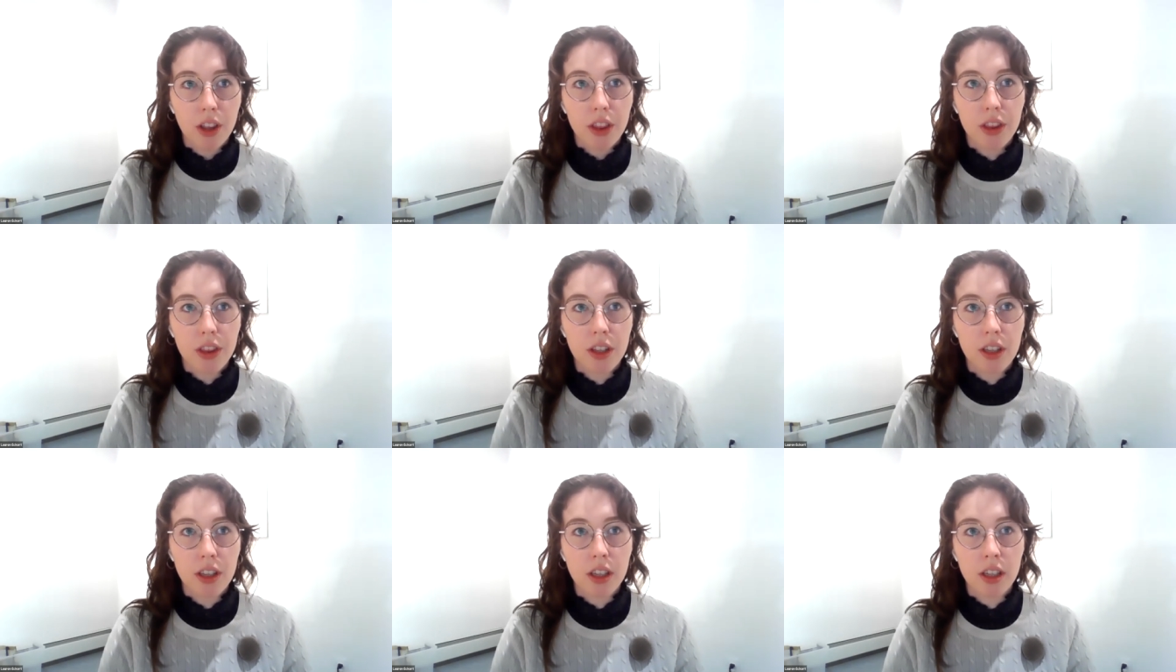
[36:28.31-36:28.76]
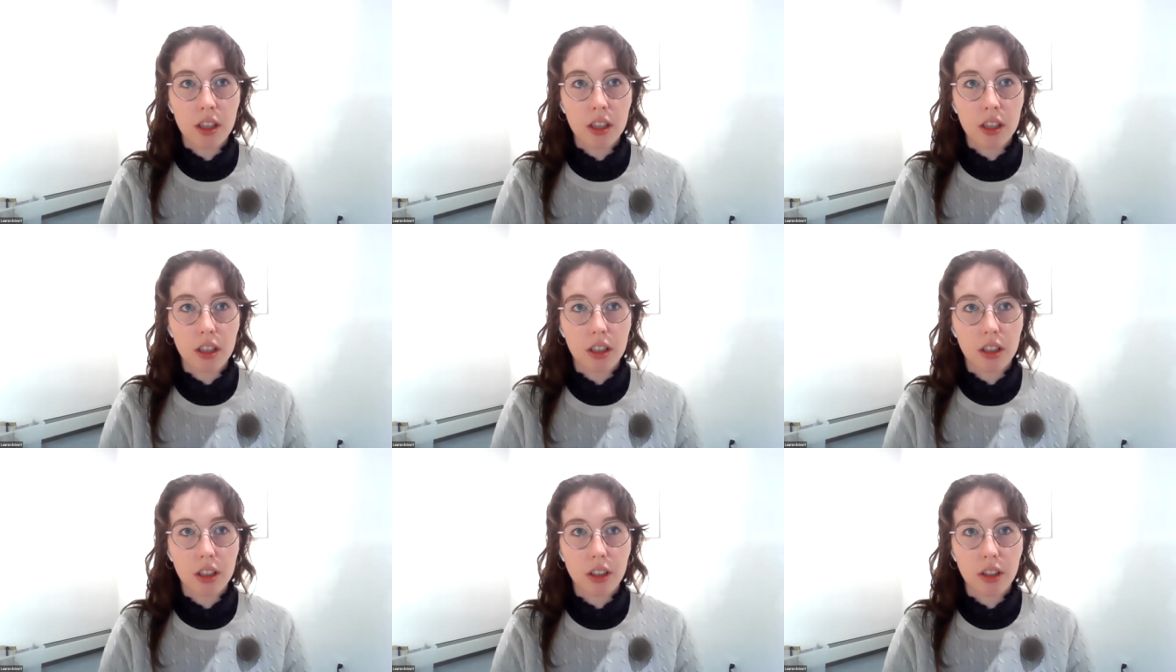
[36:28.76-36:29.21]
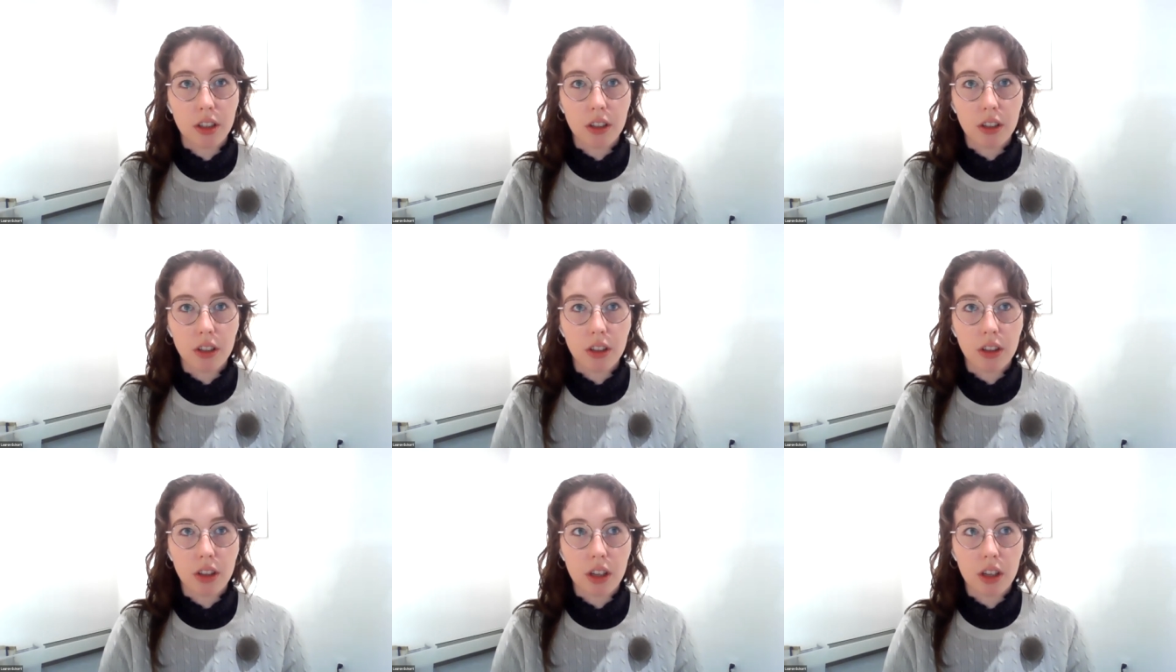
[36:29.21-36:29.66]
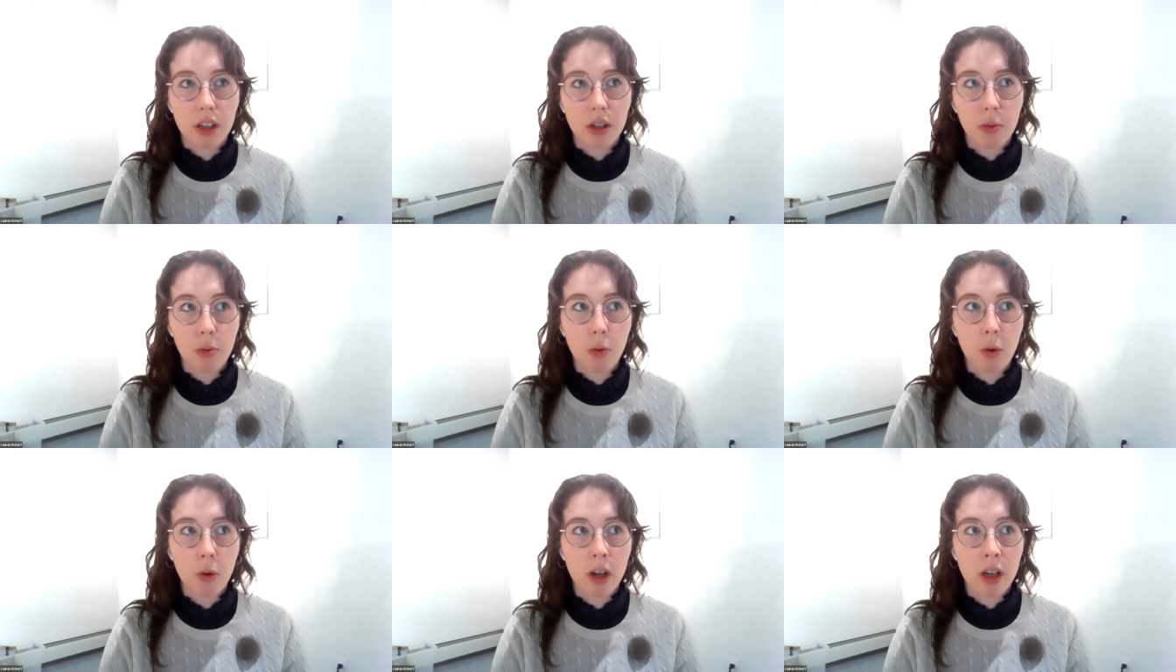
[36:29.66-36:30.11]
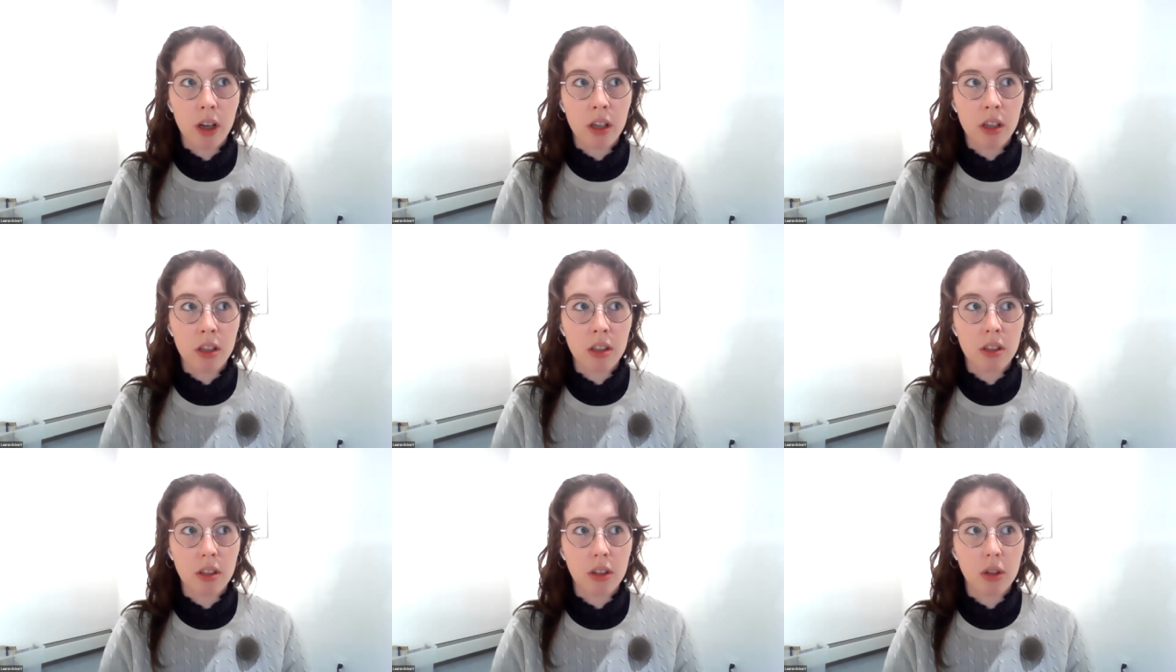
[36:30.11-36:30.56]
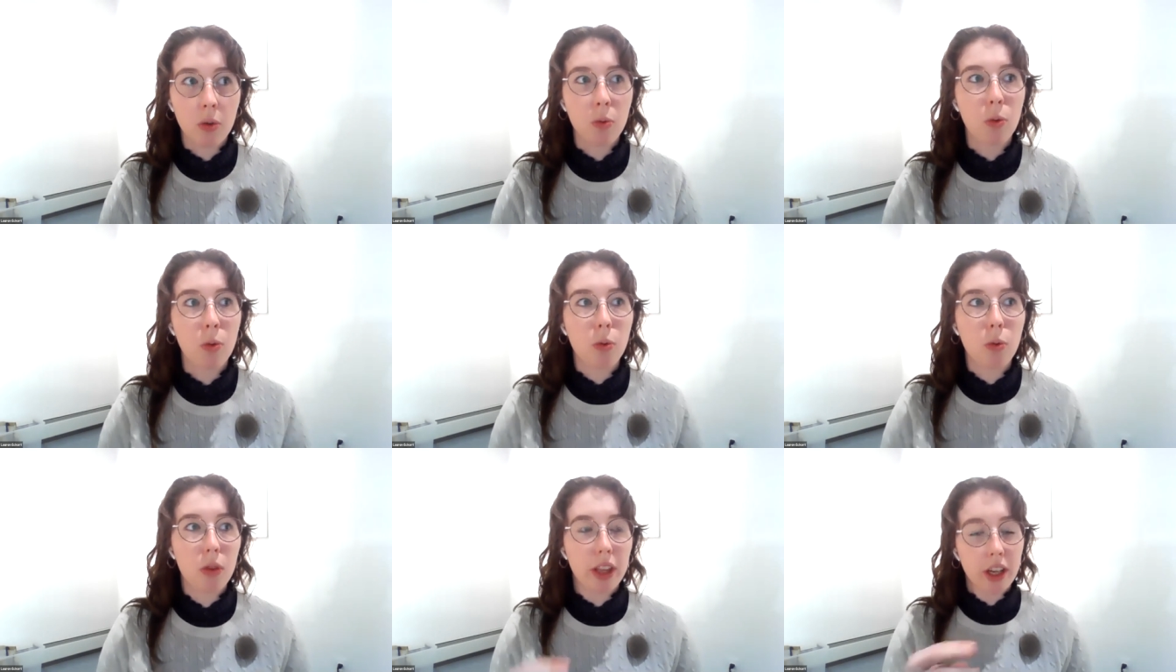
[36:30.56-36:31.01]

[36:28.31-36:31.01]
The, the one, the,